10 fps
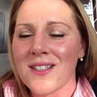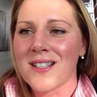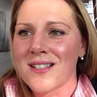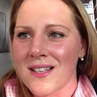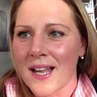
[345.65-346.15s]

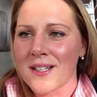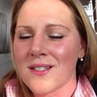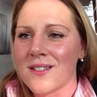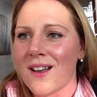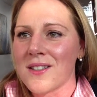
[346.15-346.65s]
this is an
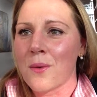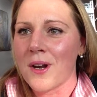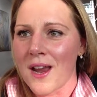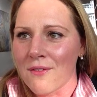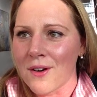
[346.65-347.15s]
exercise I
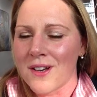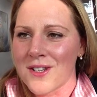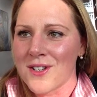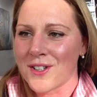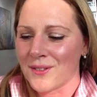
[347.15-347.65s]
want everyone
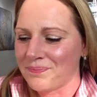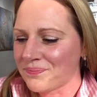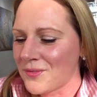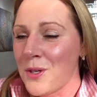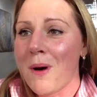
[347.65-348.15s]
to do.
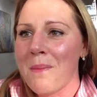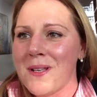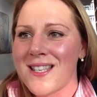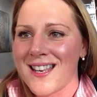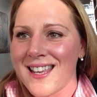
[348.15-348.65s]
You might be
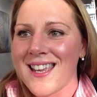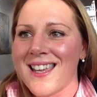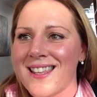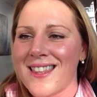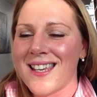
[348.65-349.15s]
sitting
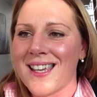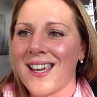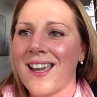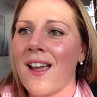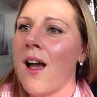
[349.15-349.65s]
here
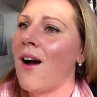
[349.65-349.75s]
thinking,